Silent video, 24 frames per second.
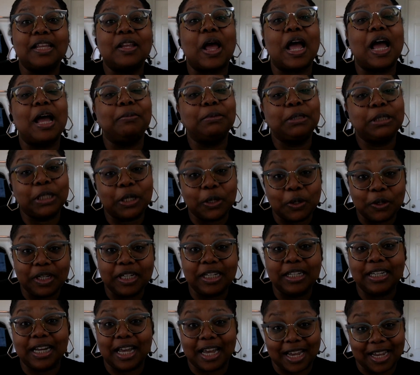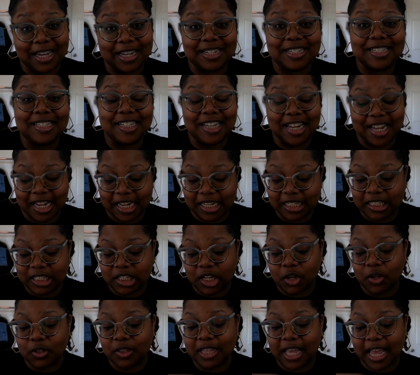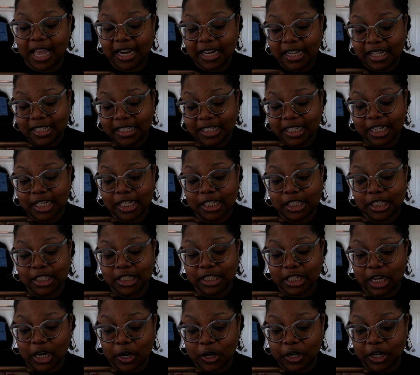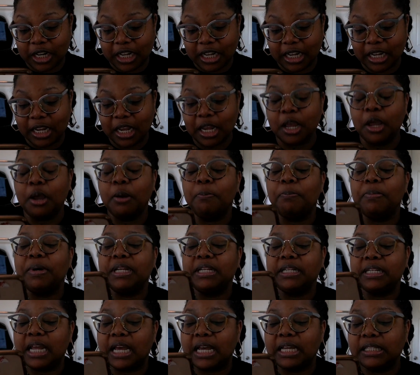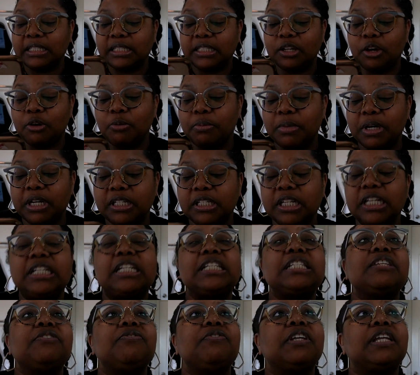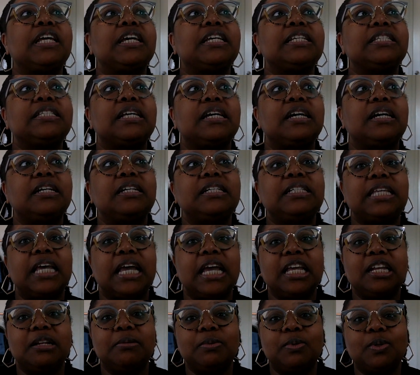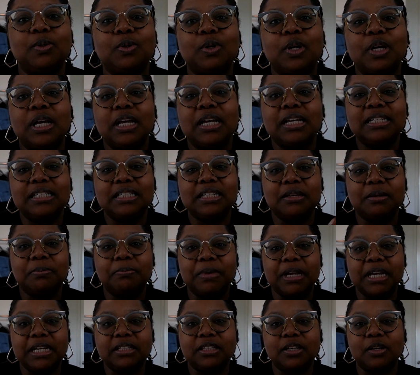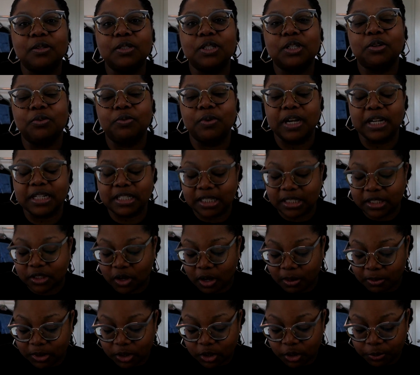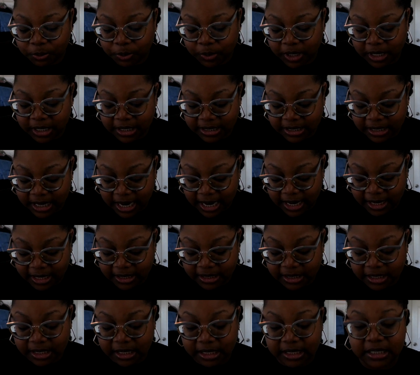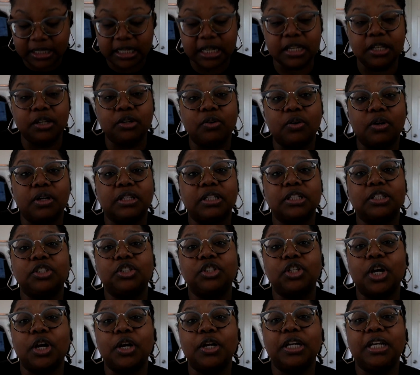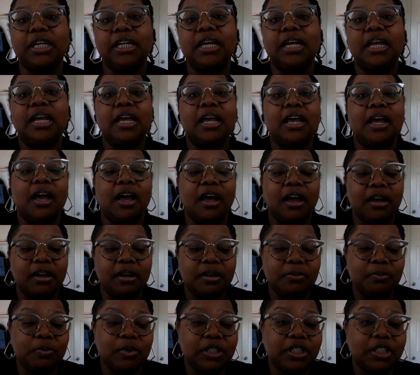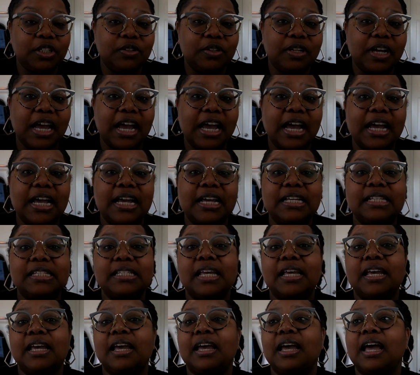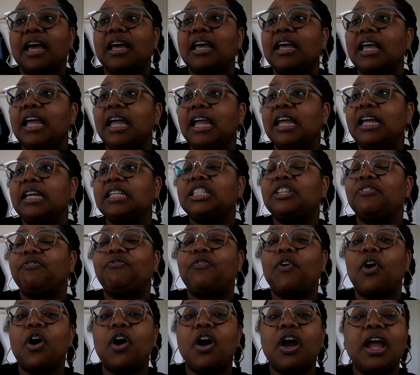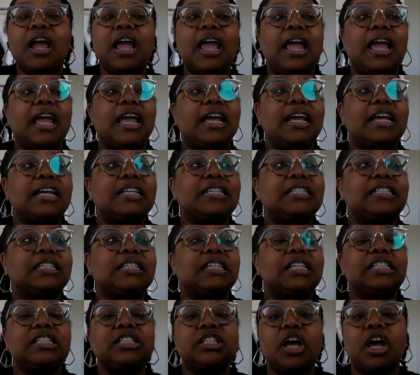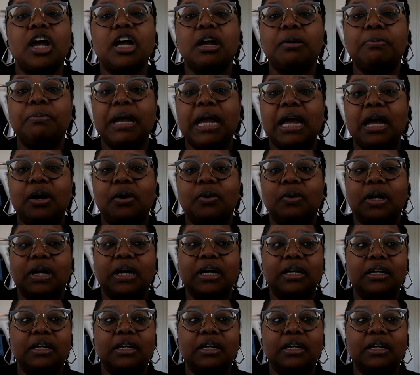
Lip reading: I'm 39 today. So that is concerning, but not so much. It doesn't feel like it's unattainable to make those corrections. So I'm super excited to continue on this journey with you guys. As far as, let's talk about